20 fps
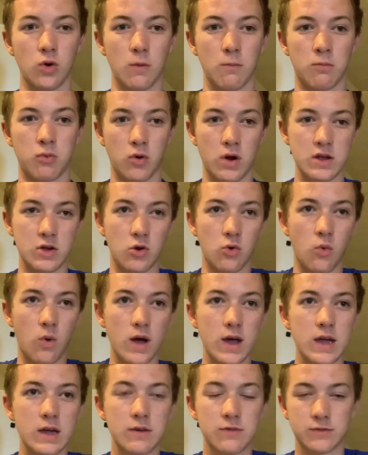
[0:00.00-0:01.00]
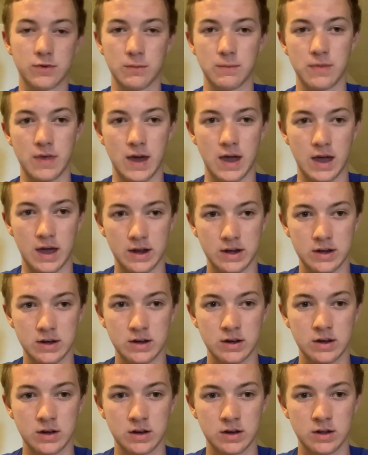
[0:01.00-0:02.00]
break away from that
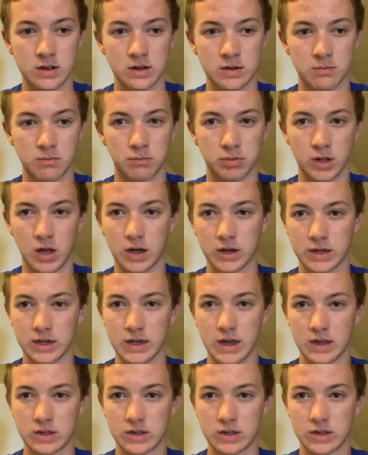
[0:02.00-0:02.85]
blocky